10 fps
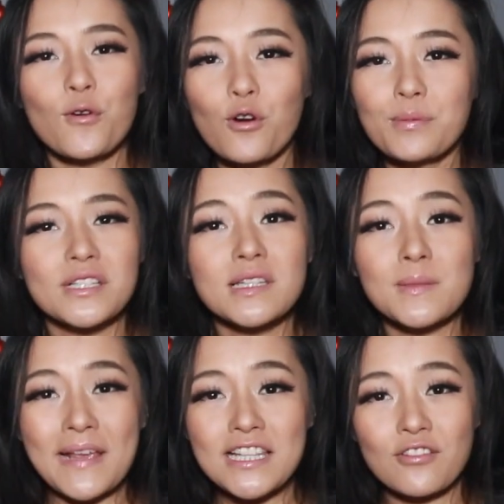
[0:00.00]
orbital
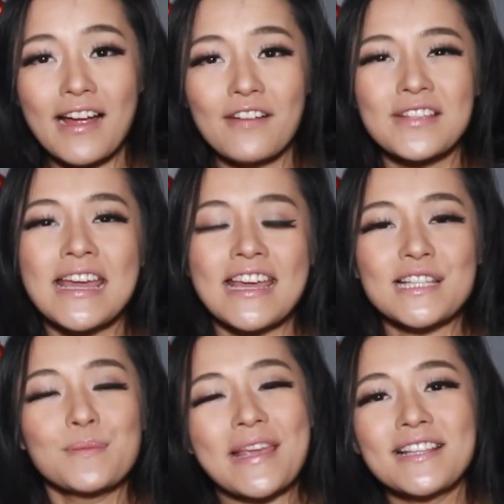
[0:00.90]
spacecraft
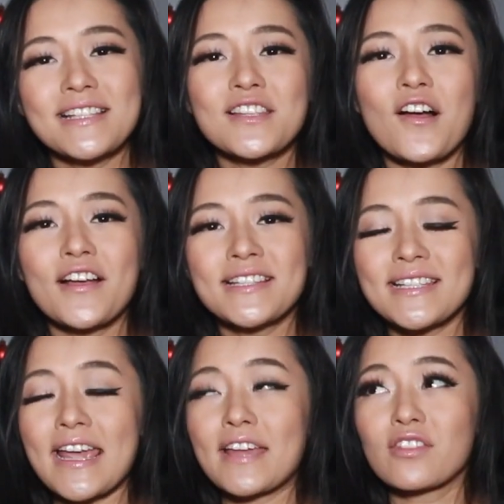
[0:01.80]
is being designed to
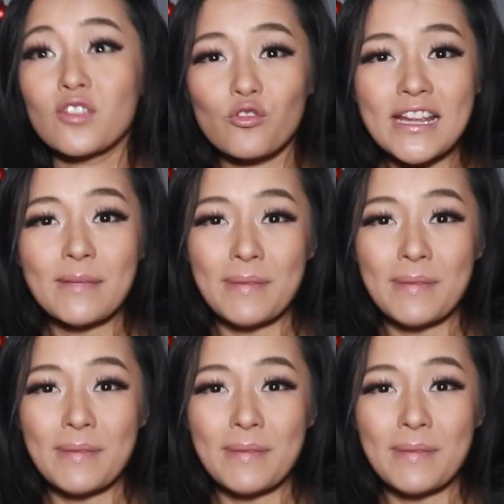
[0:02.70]
take 3